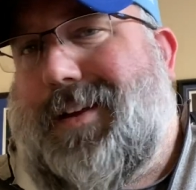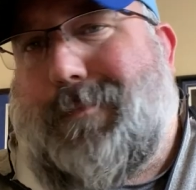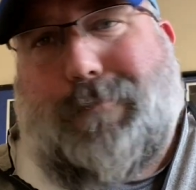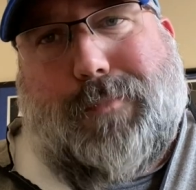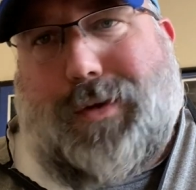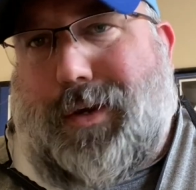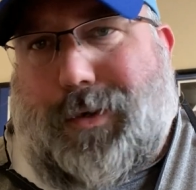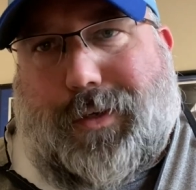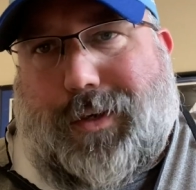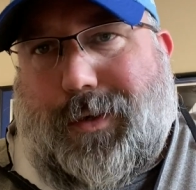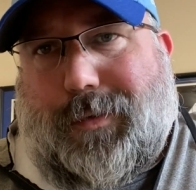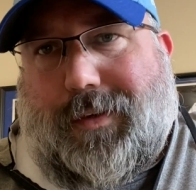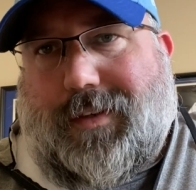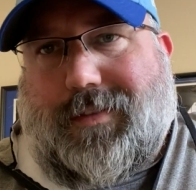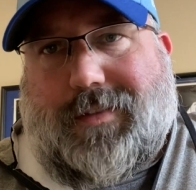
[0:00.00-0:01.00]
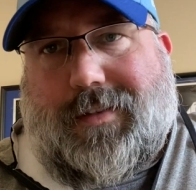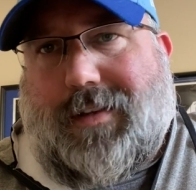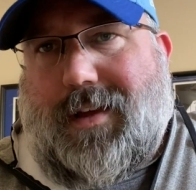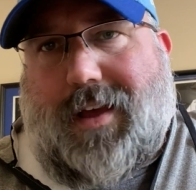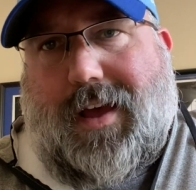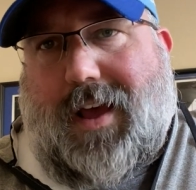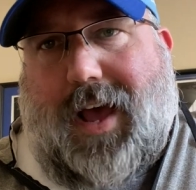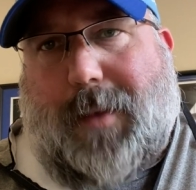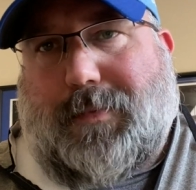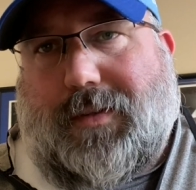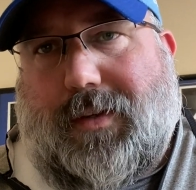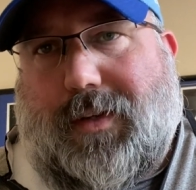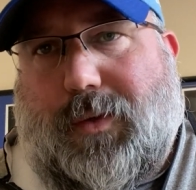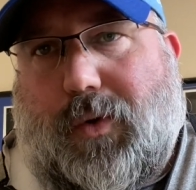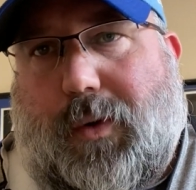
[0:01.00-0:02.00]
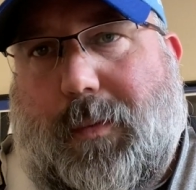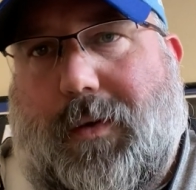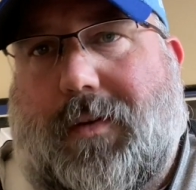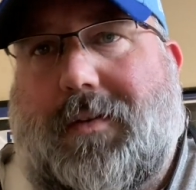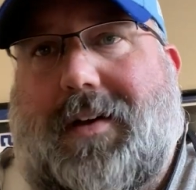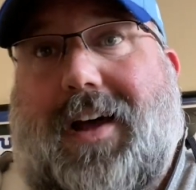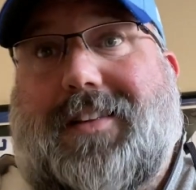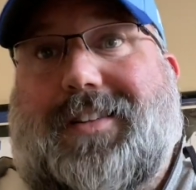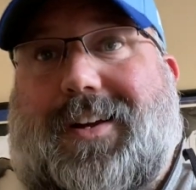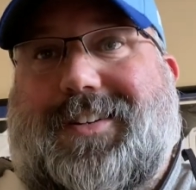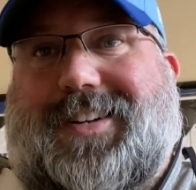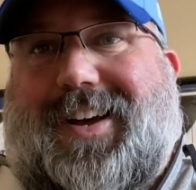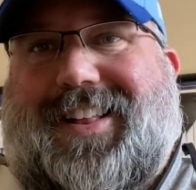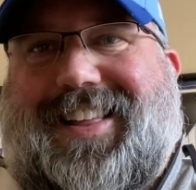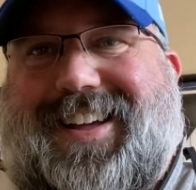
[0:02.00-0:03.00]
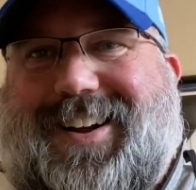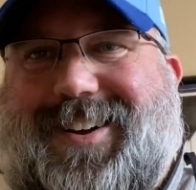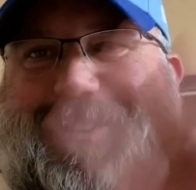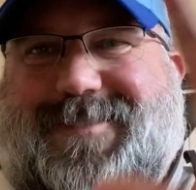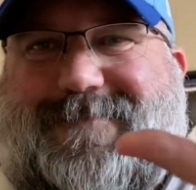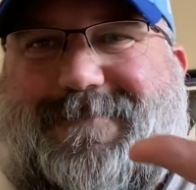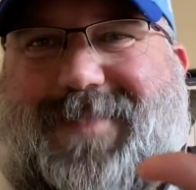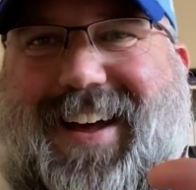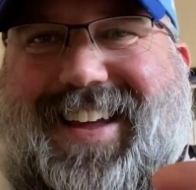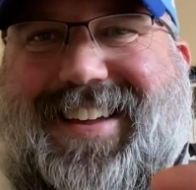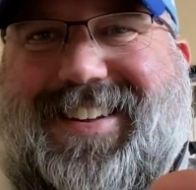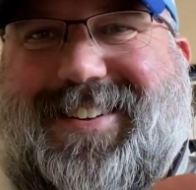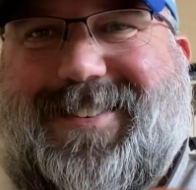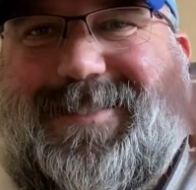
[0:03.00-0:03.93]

Pure cuteness absolutely adorable. I'll talk to y'all later. Bye.